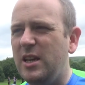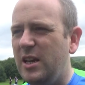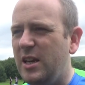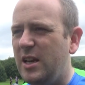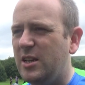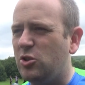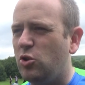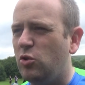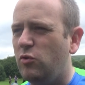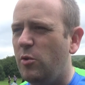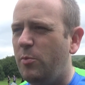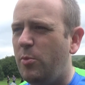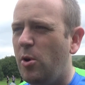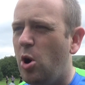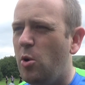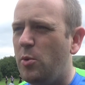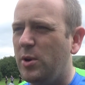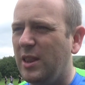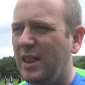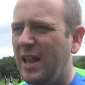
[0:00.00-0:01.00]
He has a good
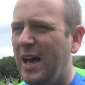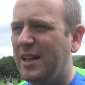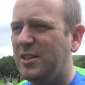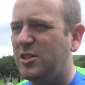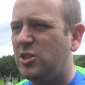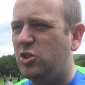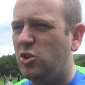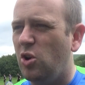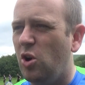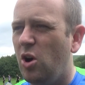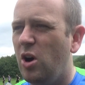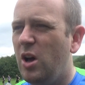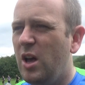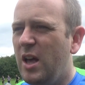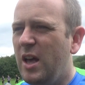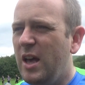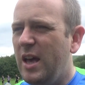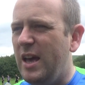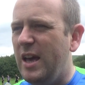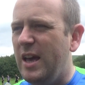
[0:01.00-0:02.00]
rapport with the lads, so
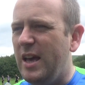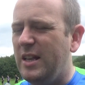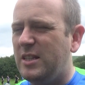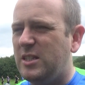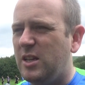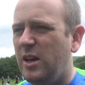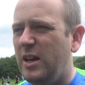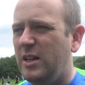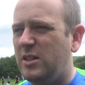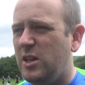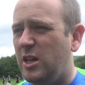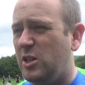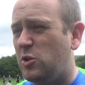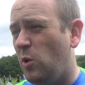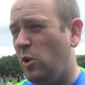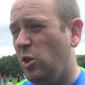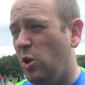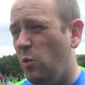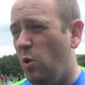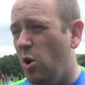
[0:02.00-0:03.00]
it's
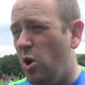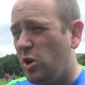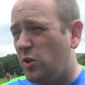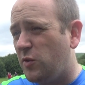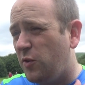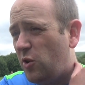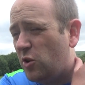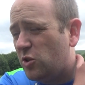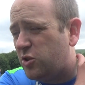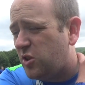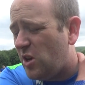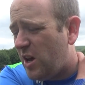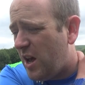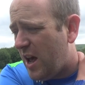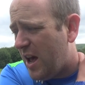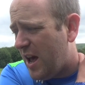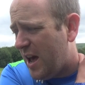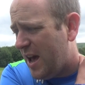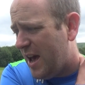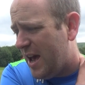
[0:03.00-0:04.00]
one that works for us.
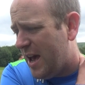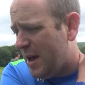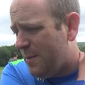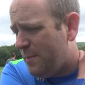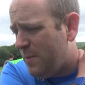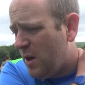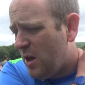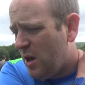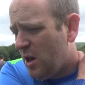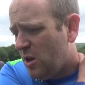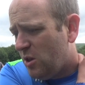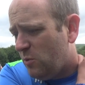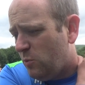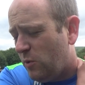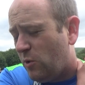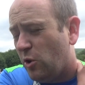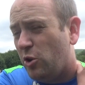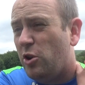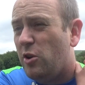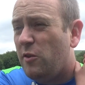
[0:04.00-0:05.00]

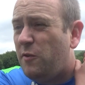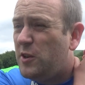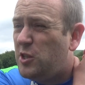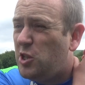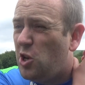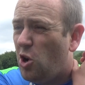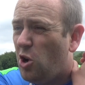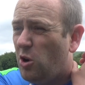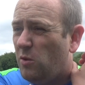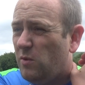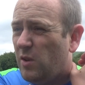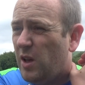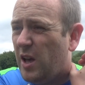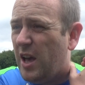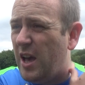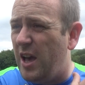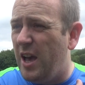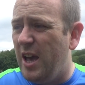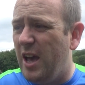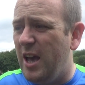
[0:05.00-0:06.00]
We've got a new physio.
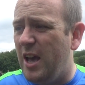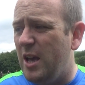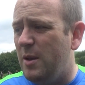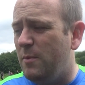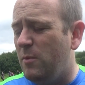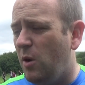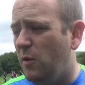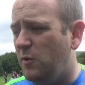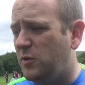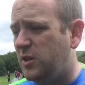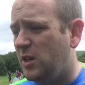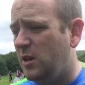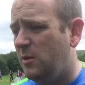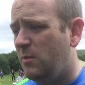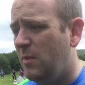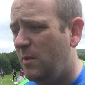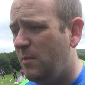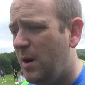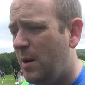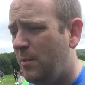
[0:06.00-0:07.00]
Obviously,
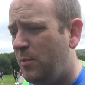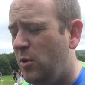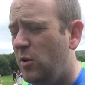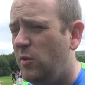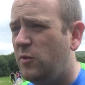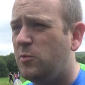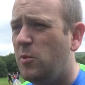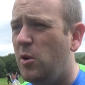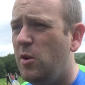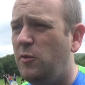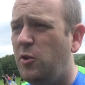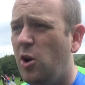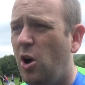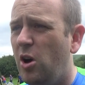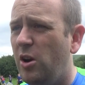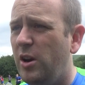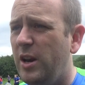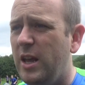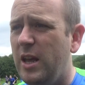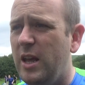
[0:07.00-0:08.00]
Matt Booth's moved
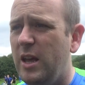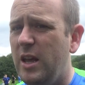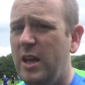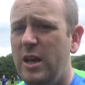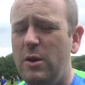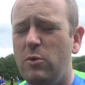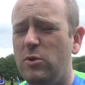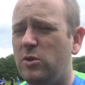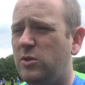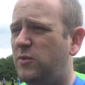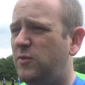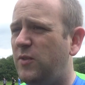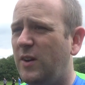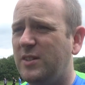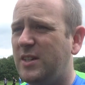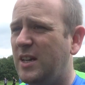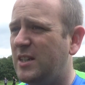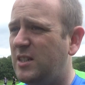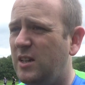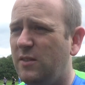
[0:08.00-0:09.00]
on. He was
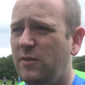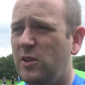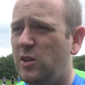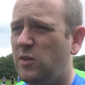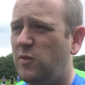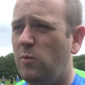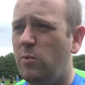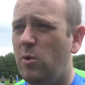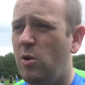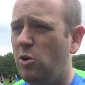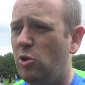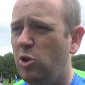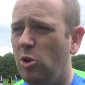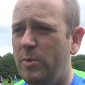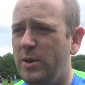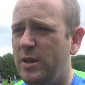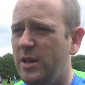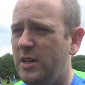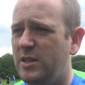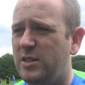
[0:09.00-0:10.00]
fantastic for this football
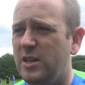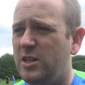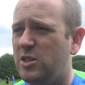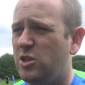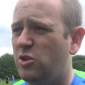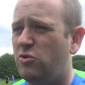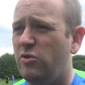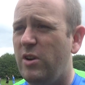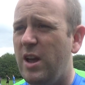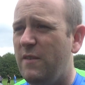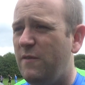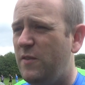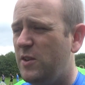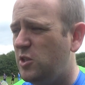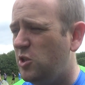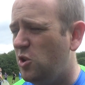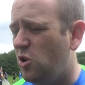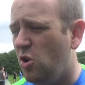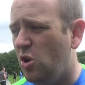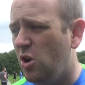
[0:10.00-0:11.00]
club. He's a great
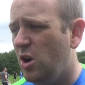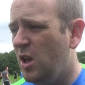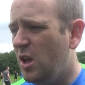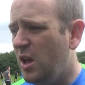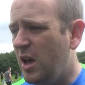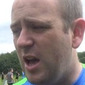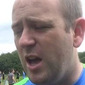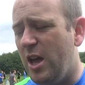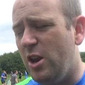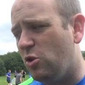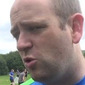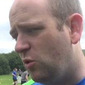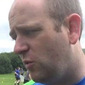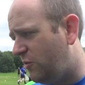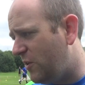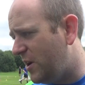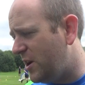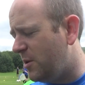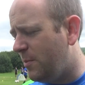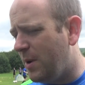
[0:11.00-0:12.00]
physio and a good
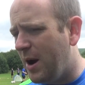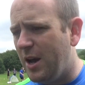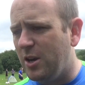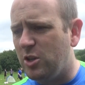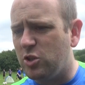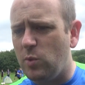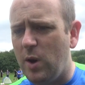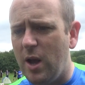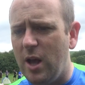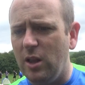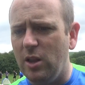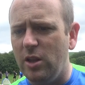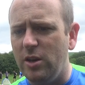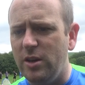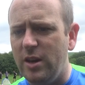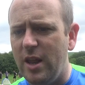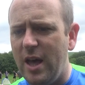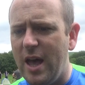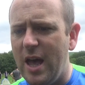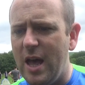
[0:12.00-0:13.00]
friend of mine as well.
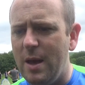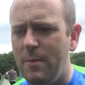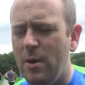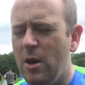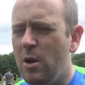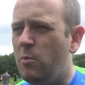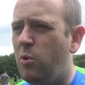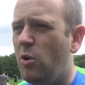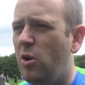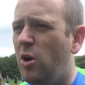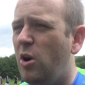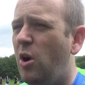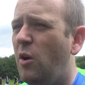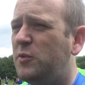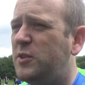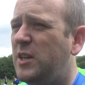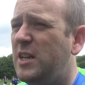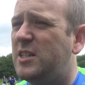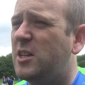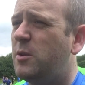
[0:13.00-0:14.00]
But
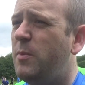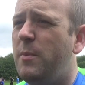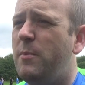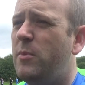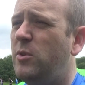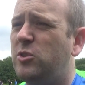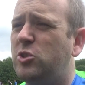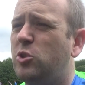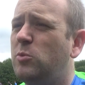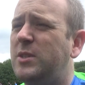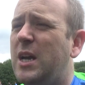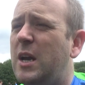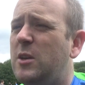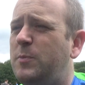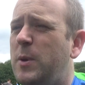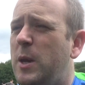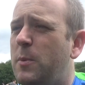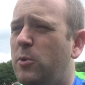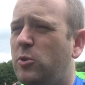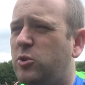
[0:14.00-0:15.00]
obviously, his commitments, sometimes
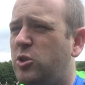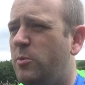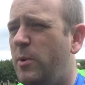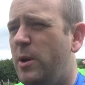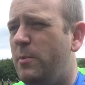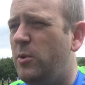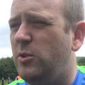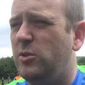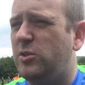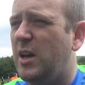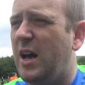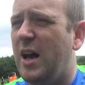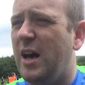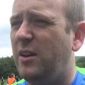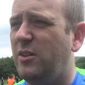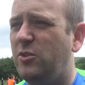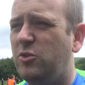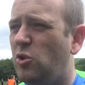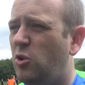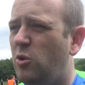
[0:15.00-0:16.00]
people's commitments
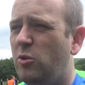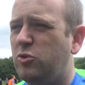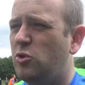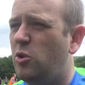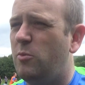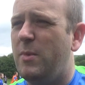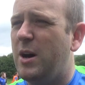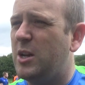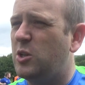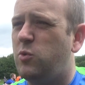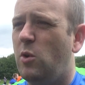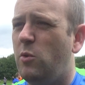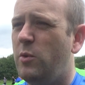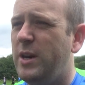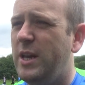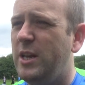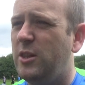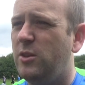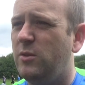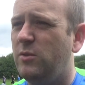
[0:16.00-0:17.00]
don't match what
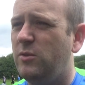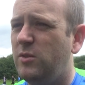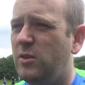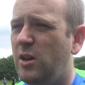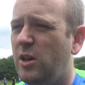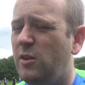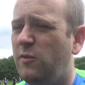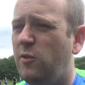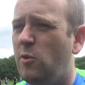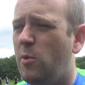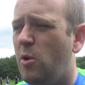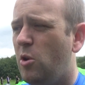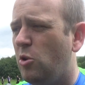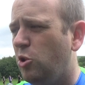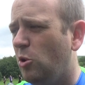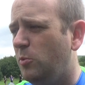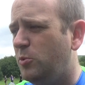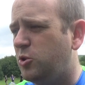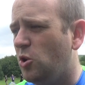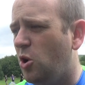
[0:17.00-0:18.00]
we need at the football
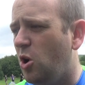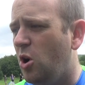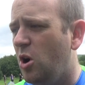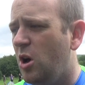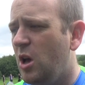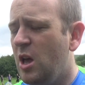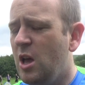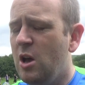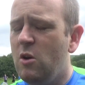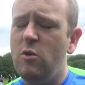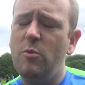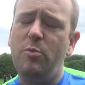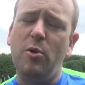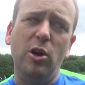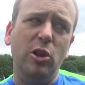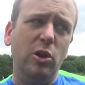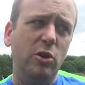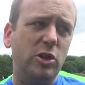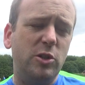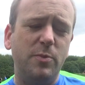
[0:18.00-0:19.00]
club. So we
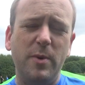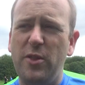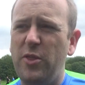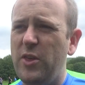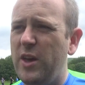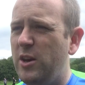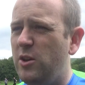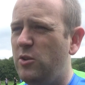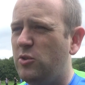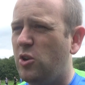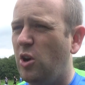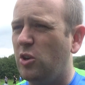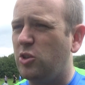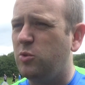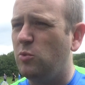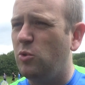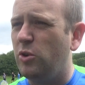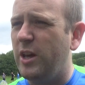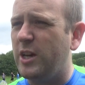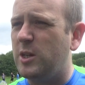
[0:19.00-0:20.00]
brought Luke Smith in, who's got
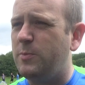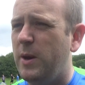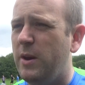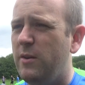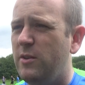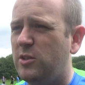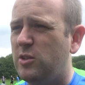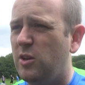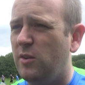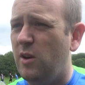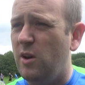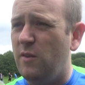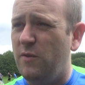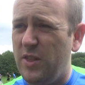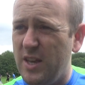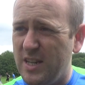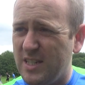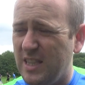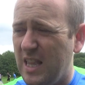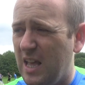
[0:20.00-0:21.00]
some good experience of
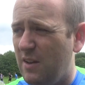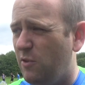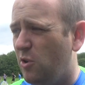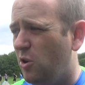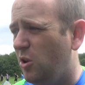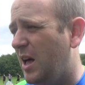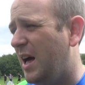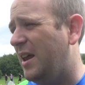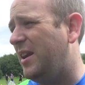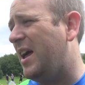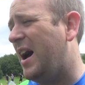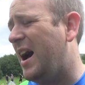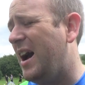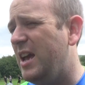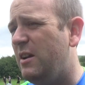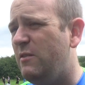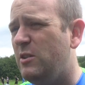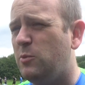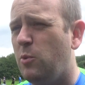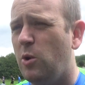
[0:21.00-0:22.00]
this level and
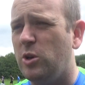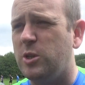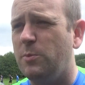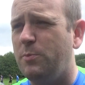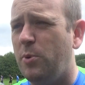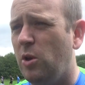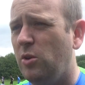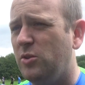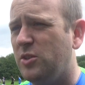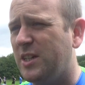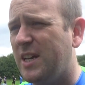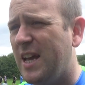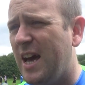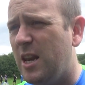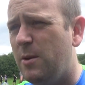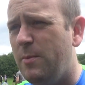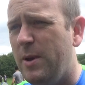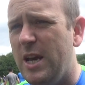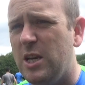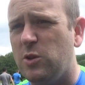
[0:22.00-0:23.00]
higher. He's worked at Bolton's
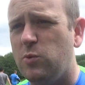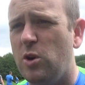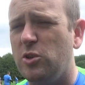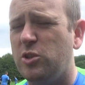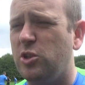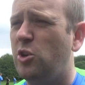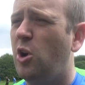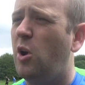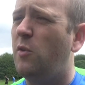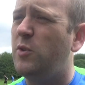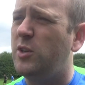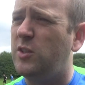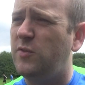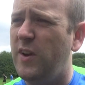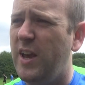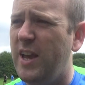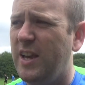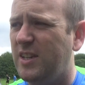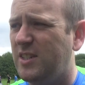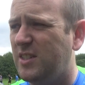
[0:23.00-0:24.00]
Academy. He's worked at Northwich
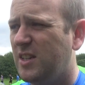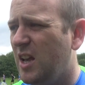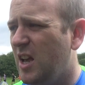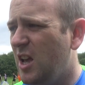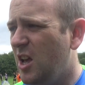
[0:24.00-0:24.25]
Fix.